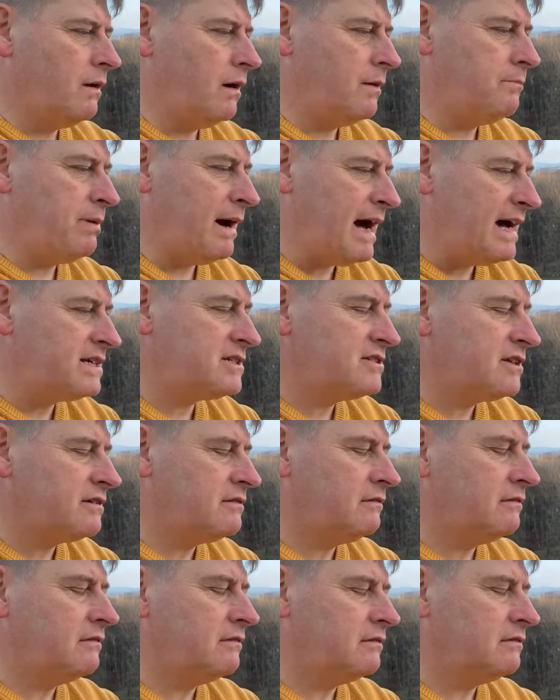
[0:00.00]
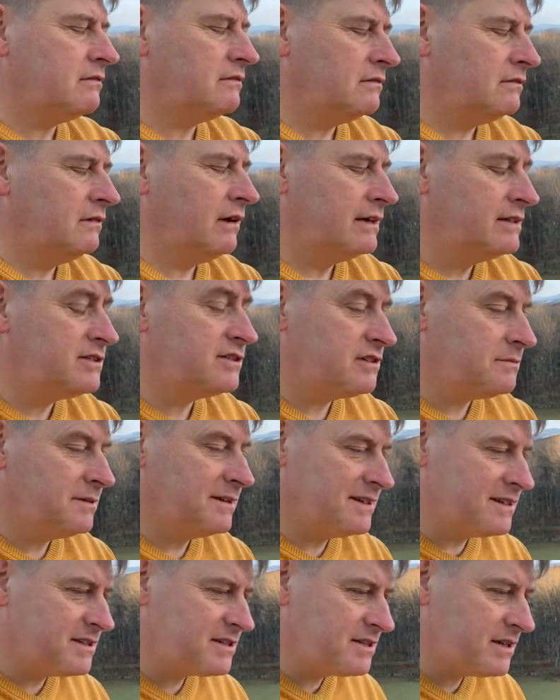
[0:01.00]
pastoral
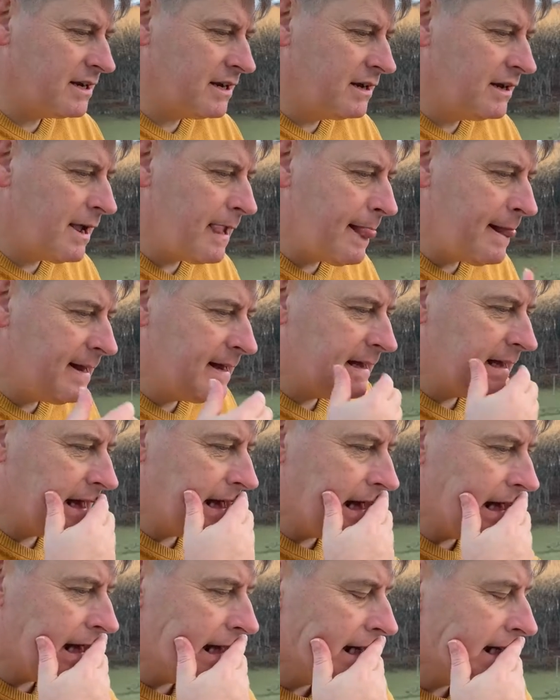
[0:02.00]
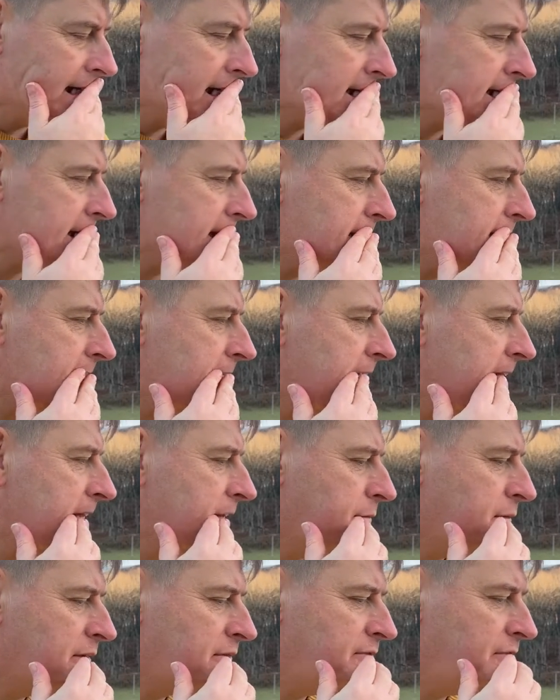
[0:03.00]
instruments, and as I say, they
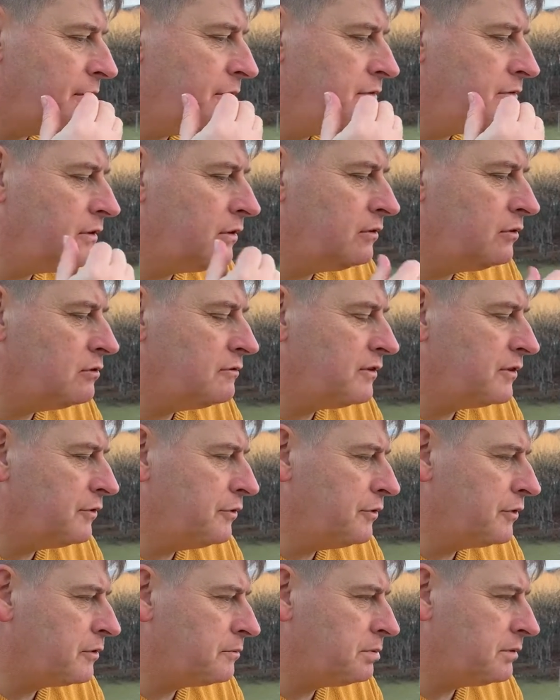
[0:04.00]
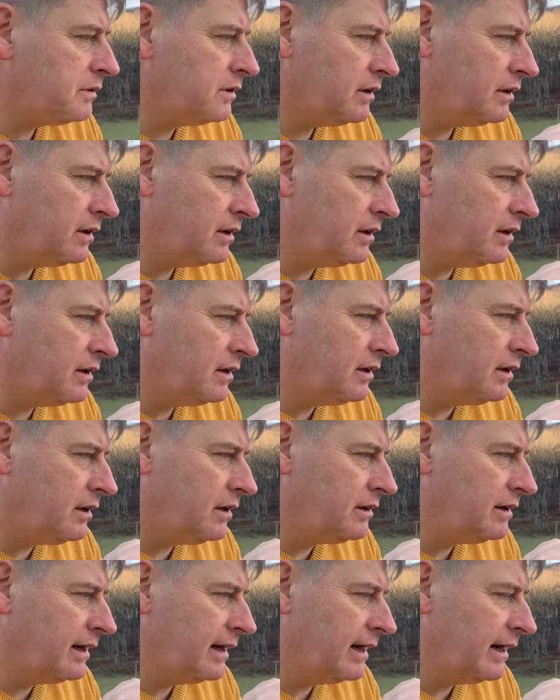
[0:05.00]
were found all over Europe.
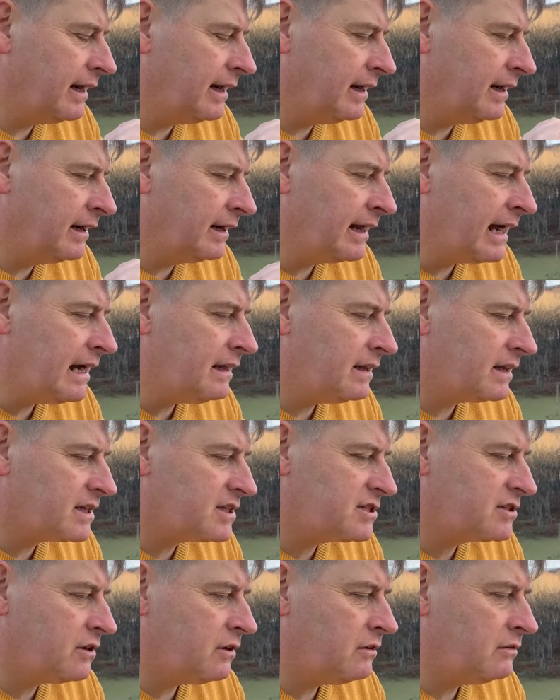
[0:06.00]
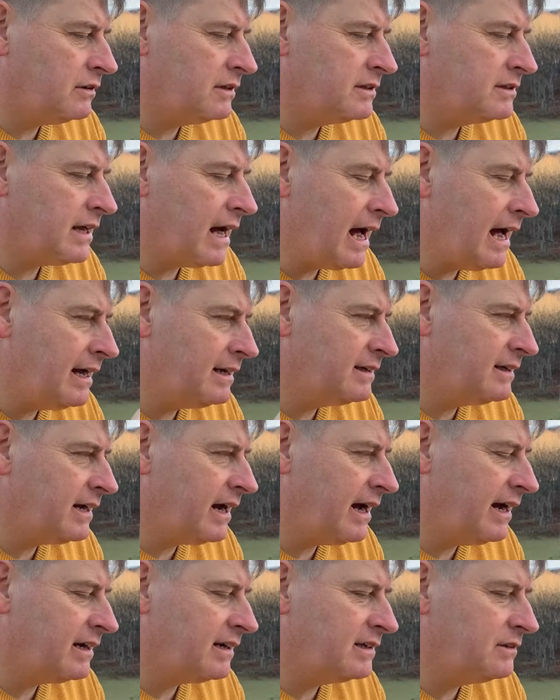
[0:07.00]
In Gaelic Scotland and in
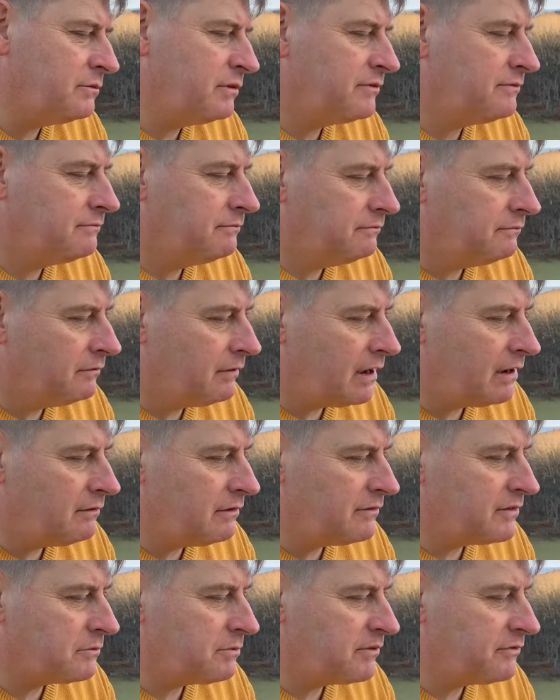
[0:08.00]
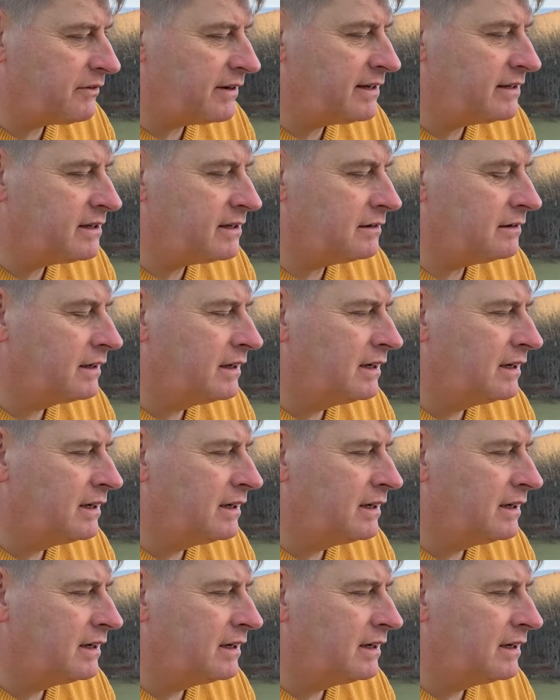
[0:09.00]
Ireland, however, we find it